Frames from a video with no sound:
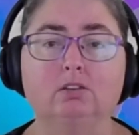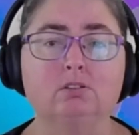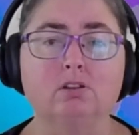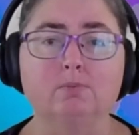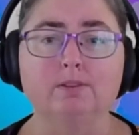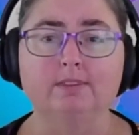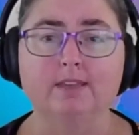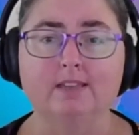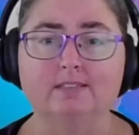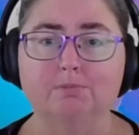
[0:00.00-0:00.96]
you know whether
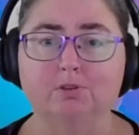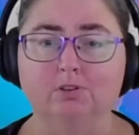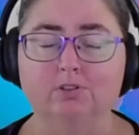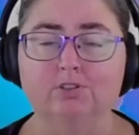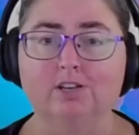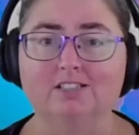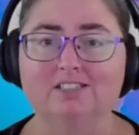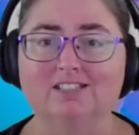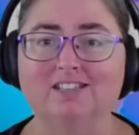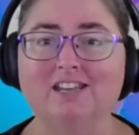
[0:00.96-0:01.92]
that
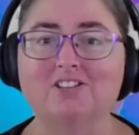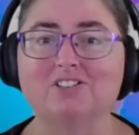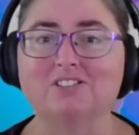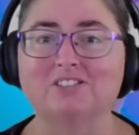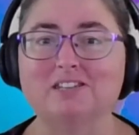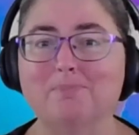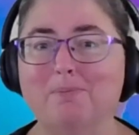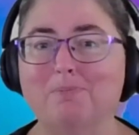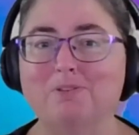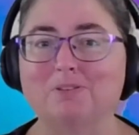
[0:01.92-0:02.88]
subcontractor can actually step
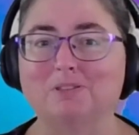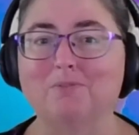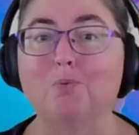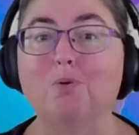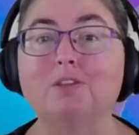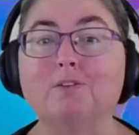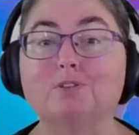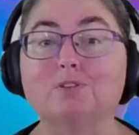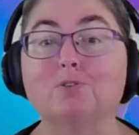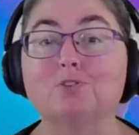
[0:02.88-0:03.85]
up and deliver what
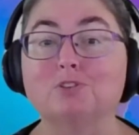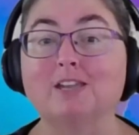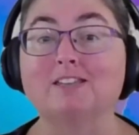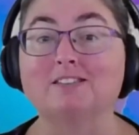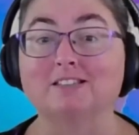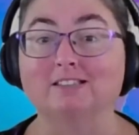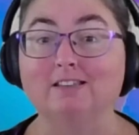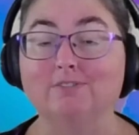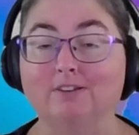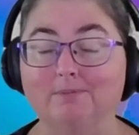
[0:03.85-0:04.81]
they've told you they can
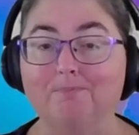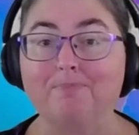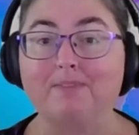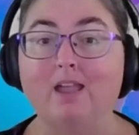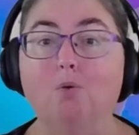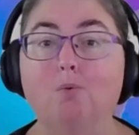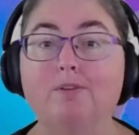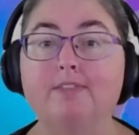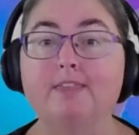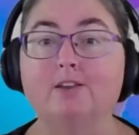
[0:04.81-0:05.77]
deliver,
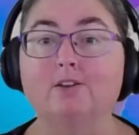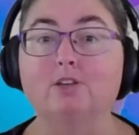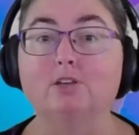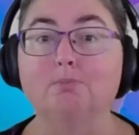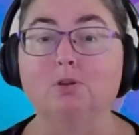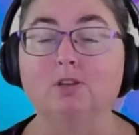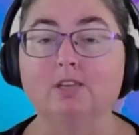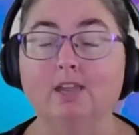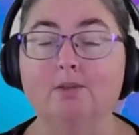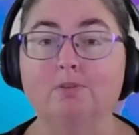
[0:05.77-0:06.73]
whether they're going to
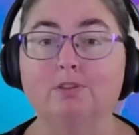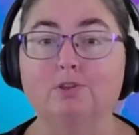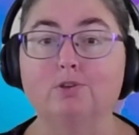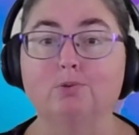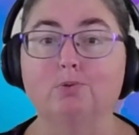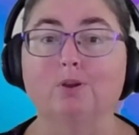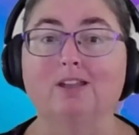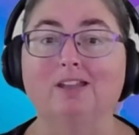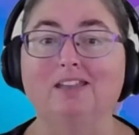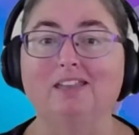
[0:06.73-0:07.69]
communicate with you
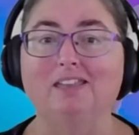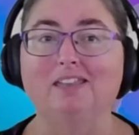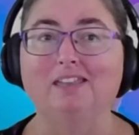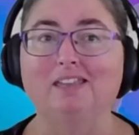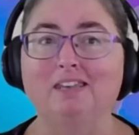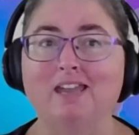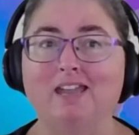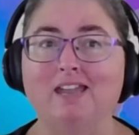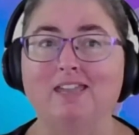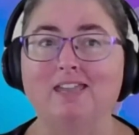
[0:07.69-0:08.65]
in
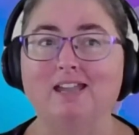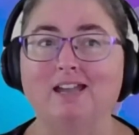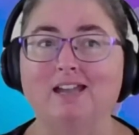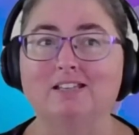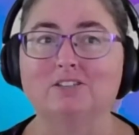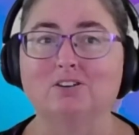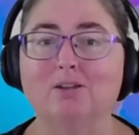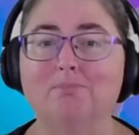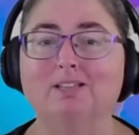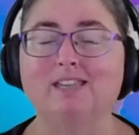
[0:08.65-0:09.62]
a
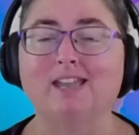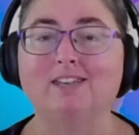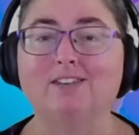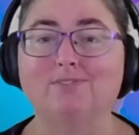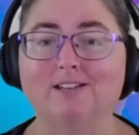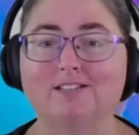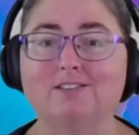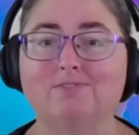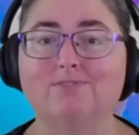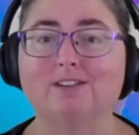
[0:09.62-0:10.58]
timely and
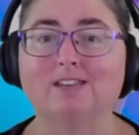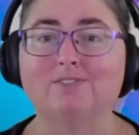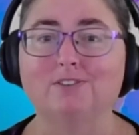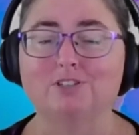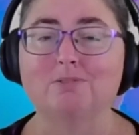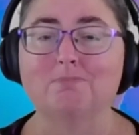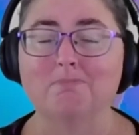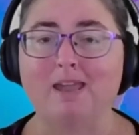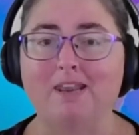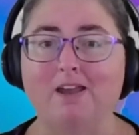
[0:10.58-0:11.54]
effective and
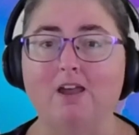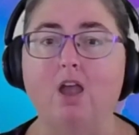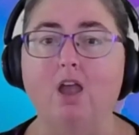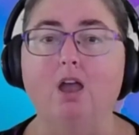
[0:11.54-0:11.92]
efficient manner.